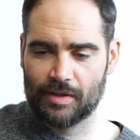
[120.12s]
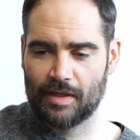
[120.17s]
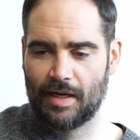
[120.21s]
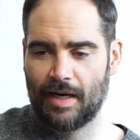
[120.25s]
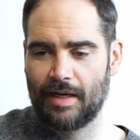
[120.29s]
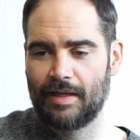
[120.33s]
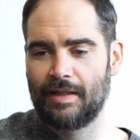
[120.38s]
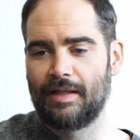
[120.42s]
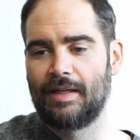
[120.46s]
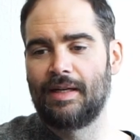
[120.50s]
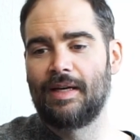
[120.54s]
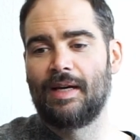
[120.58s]

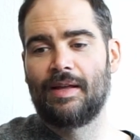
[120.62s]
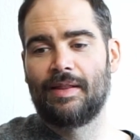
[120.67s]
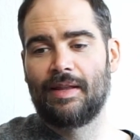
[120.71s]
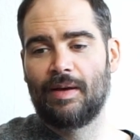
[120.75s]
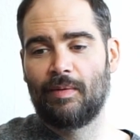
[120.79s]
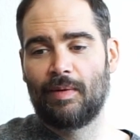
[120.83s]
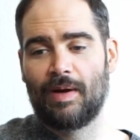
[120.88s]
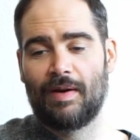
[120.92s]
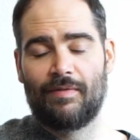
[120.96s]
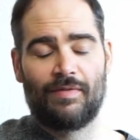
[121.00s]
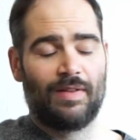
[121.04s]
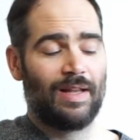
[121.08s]
line.
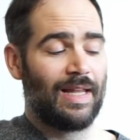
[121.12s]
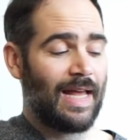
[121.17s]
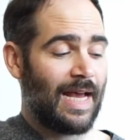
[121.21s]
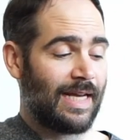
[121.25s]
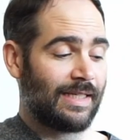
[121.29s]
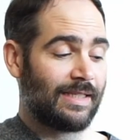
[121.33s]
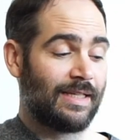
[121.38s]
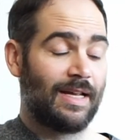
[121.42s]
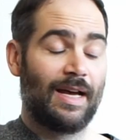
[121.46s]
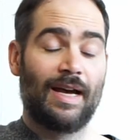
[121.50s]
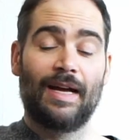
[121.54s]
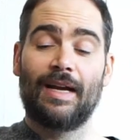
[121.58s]
Then we have the
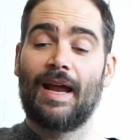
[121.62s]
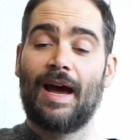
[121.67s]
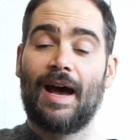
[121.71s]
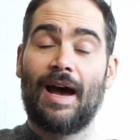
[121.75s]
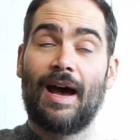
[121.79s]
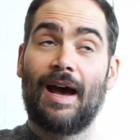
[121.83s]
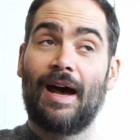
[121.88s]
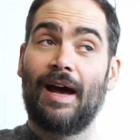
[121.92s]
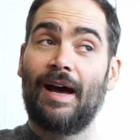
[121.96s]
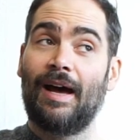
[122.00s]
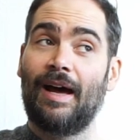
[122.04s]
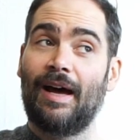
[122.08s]
last line,
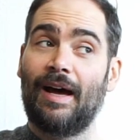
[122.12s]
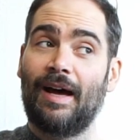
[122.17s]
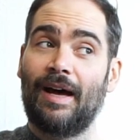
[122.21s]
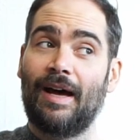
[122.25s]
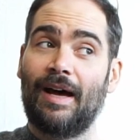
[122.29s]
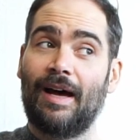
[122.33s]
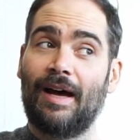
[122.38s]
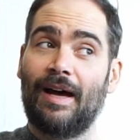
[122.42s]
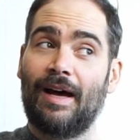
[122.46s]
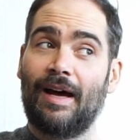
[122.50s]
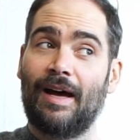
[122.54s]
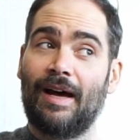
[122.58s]

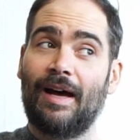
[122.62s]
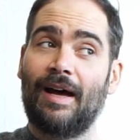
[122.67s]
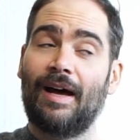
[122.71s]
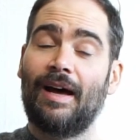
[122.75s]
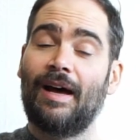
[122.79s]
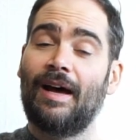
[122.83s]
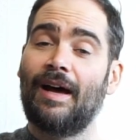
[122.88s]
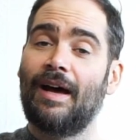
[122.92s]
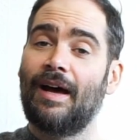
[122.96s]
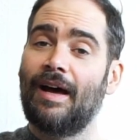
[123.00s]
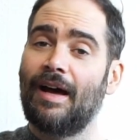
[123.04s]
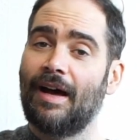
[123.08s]

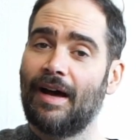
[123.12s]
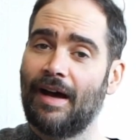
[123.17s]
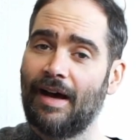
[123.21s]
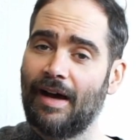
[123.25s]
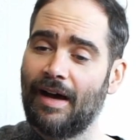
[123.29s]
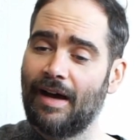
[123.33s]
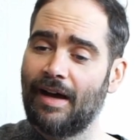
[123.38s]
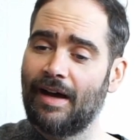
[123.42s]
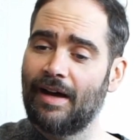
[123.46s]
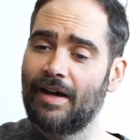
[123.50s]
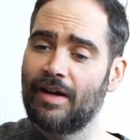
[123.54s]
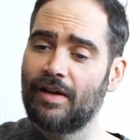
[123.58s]

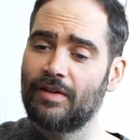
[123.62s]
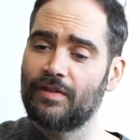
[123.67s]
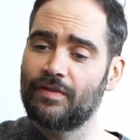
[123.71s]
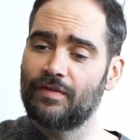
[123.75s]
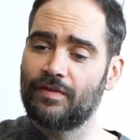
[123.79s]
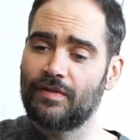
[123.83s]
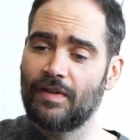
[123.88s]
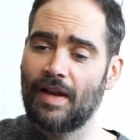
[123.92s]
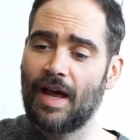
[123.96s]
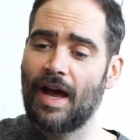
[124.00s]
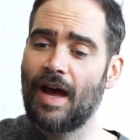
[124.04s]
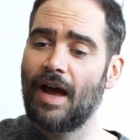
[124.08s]
I'll
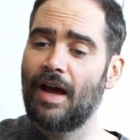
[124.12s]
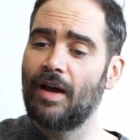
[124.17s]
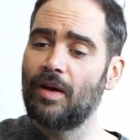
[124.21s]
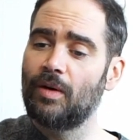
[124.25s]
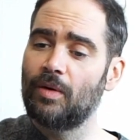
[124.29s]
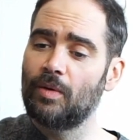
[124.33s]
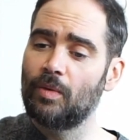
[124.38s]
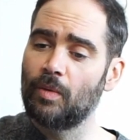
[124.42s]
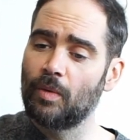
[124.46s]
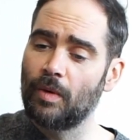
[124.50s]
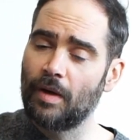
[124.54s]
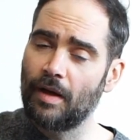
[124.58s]
fly
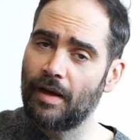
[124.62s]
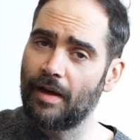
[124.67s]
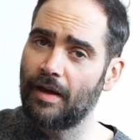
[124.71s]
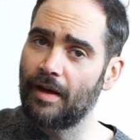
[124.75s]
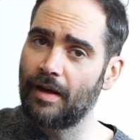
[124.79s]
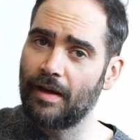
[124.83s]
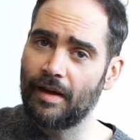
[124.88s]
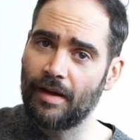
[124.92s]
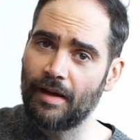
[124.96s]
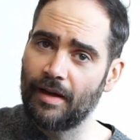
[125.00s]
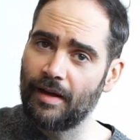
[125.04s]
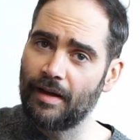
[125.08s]

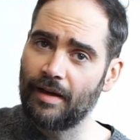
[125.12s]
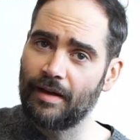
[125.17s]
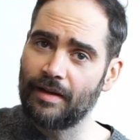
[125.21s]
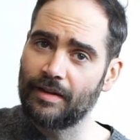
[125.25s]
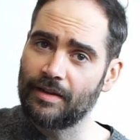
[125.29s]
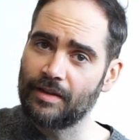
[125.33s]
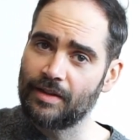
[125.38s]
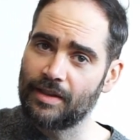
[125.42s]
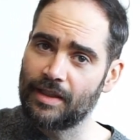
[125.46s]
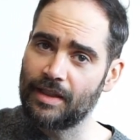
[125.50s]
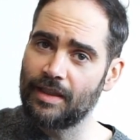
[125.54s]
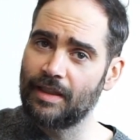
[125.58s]
away,
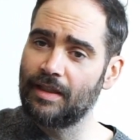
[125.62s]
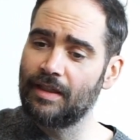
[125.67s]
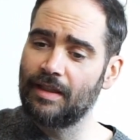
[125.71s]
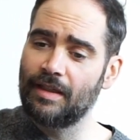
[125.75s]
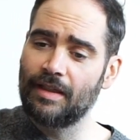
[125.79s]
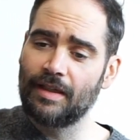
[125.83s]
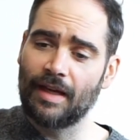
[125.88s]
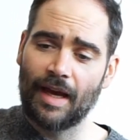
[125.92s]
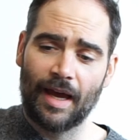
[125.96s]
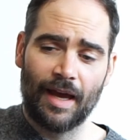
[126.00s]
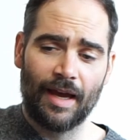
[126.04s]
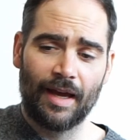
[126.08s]

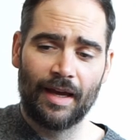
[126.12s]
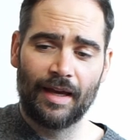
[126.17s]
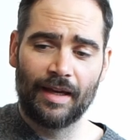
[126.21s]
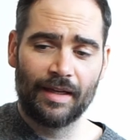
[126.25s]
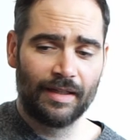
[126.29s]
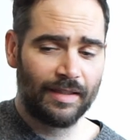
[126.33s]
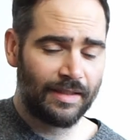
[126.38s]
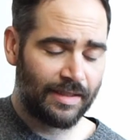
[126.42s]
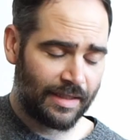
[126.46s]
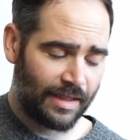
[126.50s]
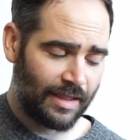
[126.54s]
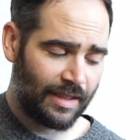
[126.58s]
D,
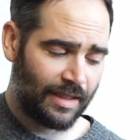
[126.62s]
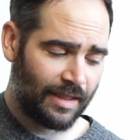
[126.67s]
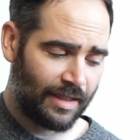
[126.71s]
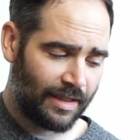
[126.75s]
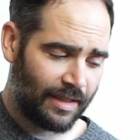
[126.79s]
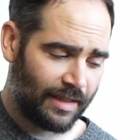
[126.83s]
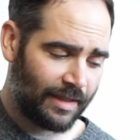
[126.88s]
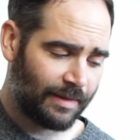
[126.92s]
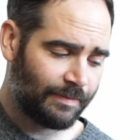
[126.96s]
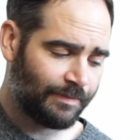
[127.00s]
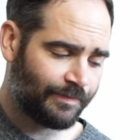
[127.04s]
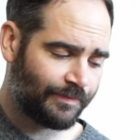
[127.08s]
A,
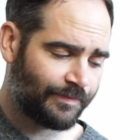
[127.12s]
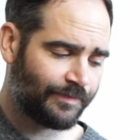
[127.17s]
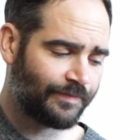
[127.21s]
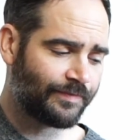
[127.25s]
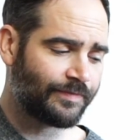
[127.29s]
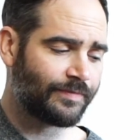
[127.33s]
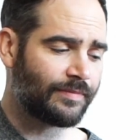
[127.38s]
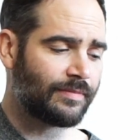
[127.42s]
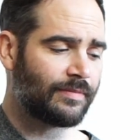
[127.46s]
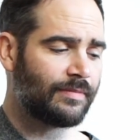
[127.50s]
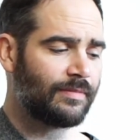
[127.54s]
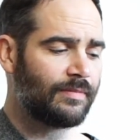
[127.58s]
D.
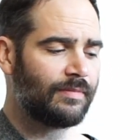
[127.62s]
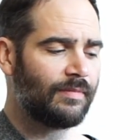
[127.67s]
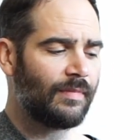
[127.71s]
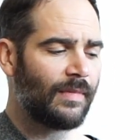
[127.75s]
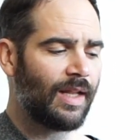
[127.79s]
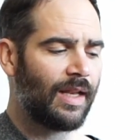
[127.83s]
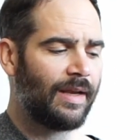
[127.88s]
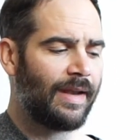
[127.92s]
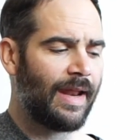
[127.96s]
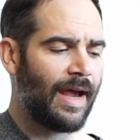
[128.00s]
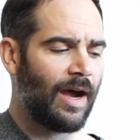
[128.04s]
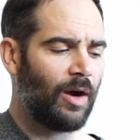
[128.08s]

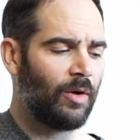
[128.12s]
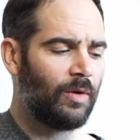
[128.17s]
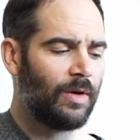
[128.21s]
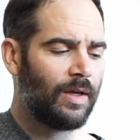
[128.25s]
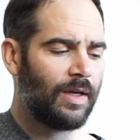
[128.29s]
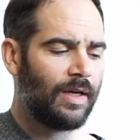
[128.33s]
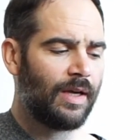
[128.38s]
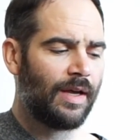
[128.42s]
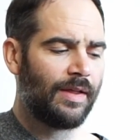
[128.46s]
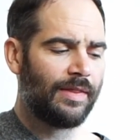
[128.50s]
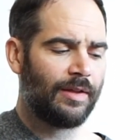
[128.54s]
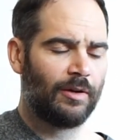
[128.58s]
Now,
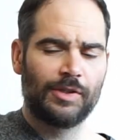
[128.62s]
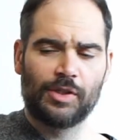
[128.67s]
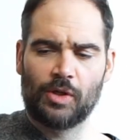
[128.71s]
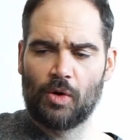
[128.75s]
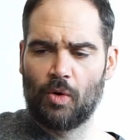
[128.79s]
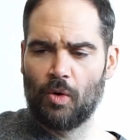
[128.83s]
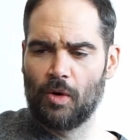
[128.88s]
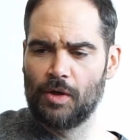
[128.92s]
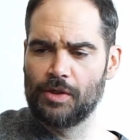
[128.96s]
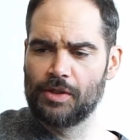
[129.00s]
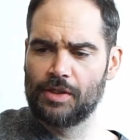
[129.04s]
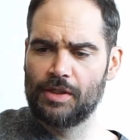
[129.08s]
there is a
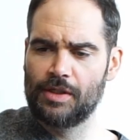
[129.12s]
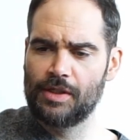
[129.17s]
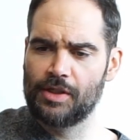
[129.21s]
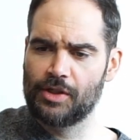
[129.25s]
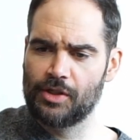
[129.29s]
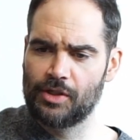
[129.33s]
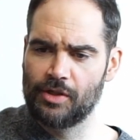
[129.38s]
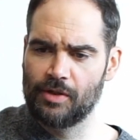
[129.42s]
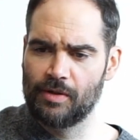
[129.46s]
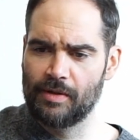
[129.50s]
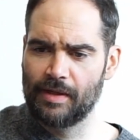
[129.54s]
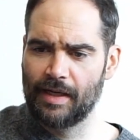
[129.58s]
chorus to this
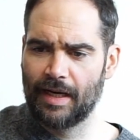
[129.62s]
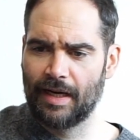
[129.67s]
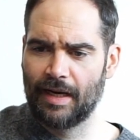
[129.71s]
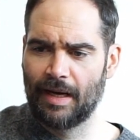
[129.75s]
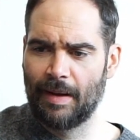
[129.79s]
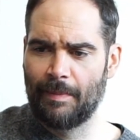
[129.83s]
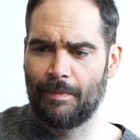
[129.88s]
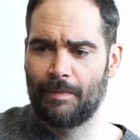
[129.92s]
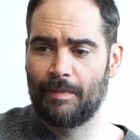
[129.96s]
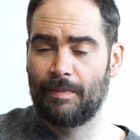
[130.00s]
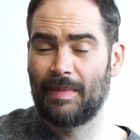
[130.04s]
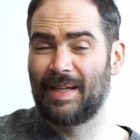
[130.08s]
tune.
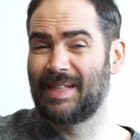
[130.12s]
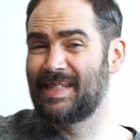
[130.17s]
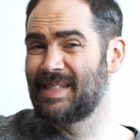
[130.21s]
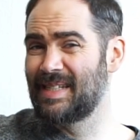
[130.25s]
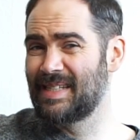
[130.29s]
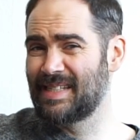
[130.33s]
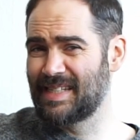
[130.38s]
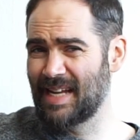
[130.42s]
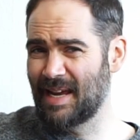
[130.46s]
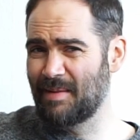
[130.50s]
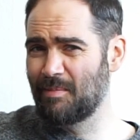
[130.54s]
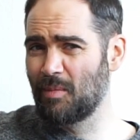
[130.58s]
It's the
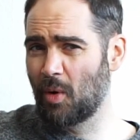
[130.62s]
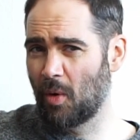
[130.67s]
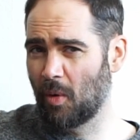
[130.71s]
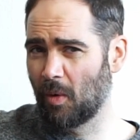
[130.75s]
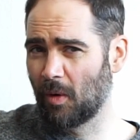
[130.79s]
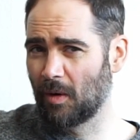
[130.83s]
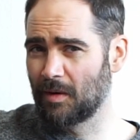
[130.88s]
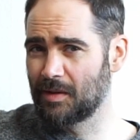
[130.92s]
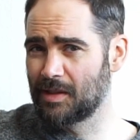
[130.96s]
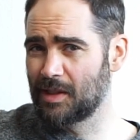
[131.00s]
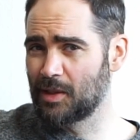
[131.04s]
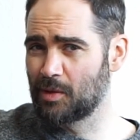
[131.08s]
same
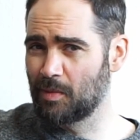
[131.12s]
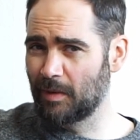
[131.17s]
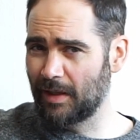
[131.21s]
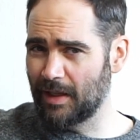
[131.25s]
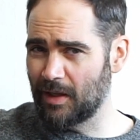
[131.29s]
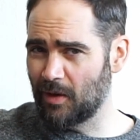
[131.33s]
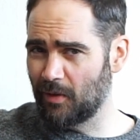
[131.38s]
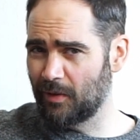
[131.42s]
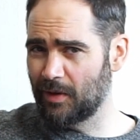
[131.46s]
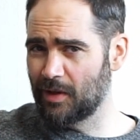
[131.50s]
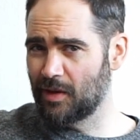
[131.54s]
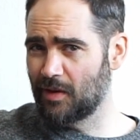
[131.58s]
chords. It's
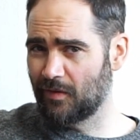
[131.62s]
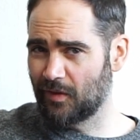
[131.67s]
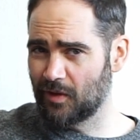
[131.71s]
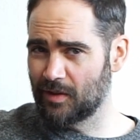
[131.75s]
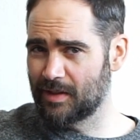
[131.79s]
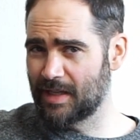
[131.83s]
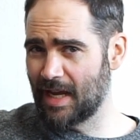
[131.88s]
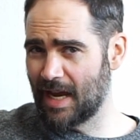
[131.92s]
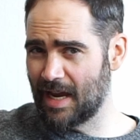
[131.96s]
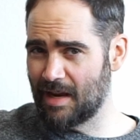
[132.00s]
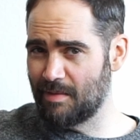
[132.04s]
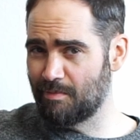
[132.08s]
really only the
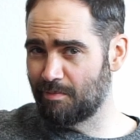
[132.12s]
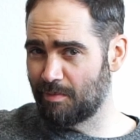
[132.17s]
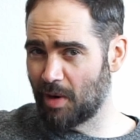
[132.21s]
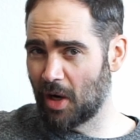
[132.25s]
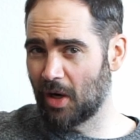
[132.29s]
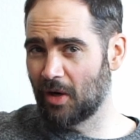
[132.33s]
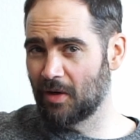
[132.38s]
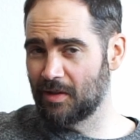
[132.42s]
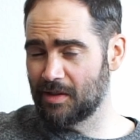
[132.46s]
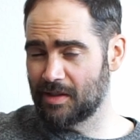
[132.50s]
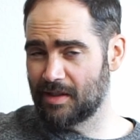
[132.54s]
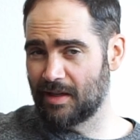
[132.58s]
first 8
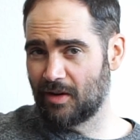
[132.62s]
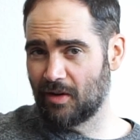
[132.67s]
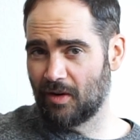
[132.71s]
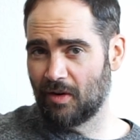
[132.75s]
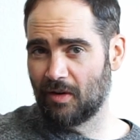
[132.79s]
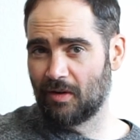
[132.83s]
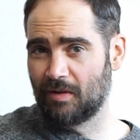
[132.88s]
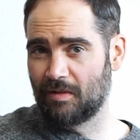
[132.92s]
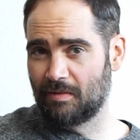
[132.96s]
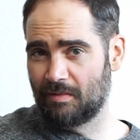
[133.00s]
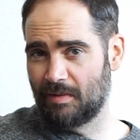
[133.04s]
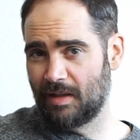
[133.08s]
bars that
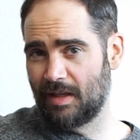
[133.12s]
are